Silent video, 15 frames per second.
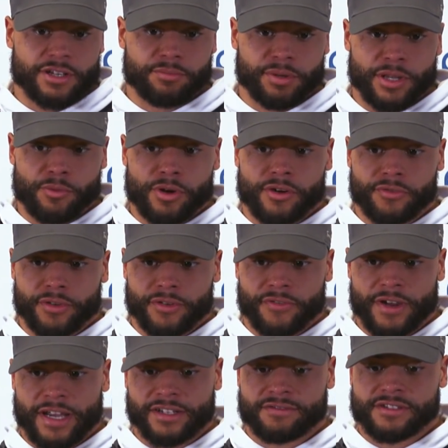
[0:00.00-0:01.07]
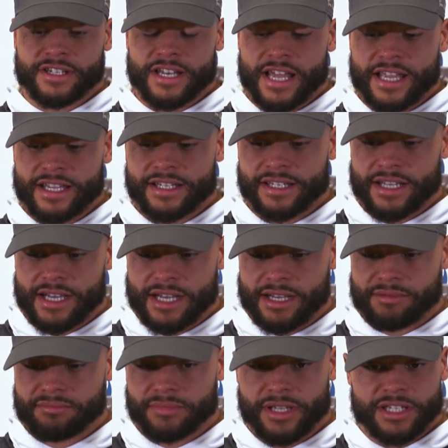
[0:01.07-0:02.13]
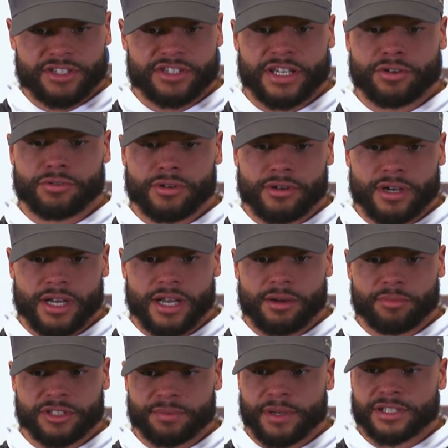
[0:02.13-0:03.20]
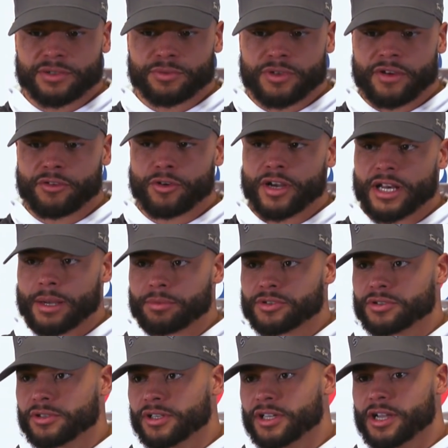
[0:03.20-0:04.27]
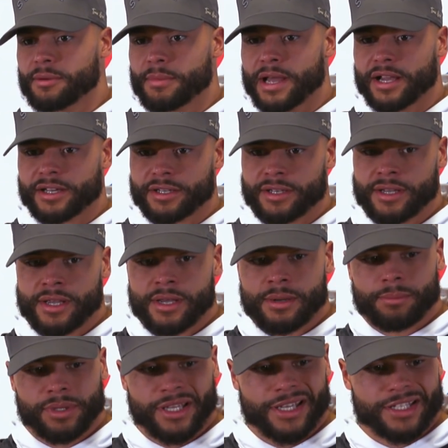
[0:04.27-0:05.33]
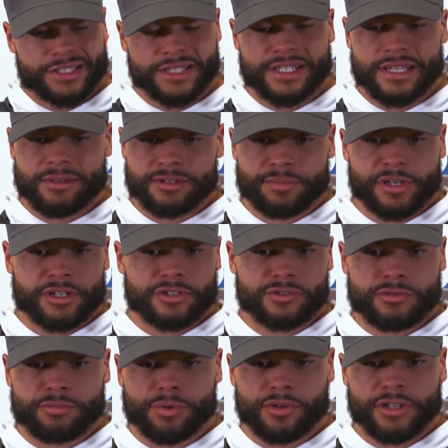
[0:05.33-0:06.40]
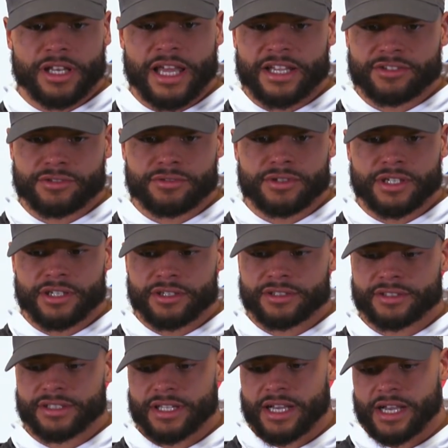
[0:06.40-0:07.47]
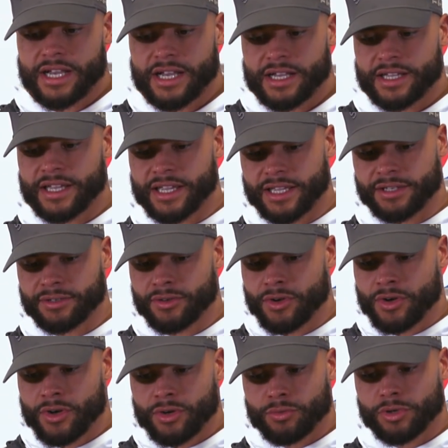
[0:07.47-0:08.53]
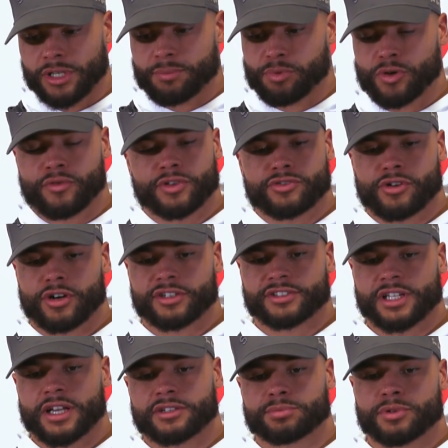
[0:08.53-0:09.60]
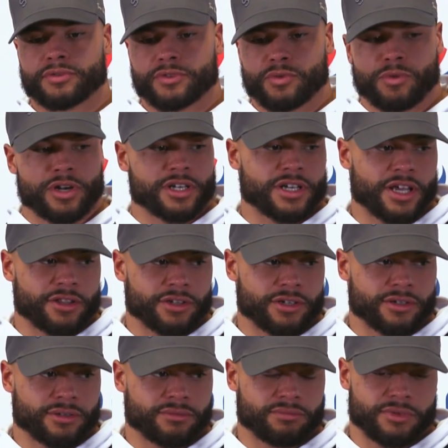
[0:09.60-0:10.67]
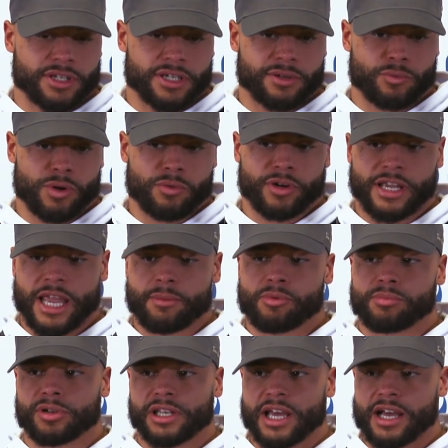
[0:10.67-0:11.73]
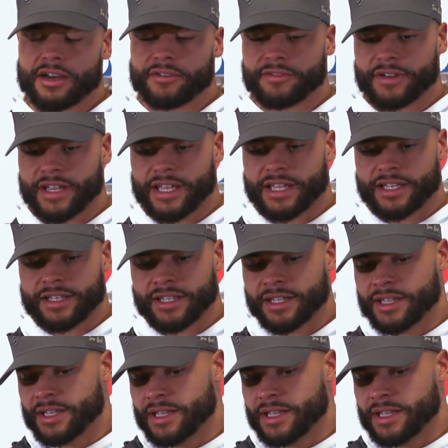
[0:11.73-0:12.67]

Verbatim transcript: doesn't play well for the fact of tonight in general, but especially when you have a great opportunity to come out and play against a team that's been in the Super Bowl the last 2 years and really prove it to ourselves, prove it to one another what we're capable of. And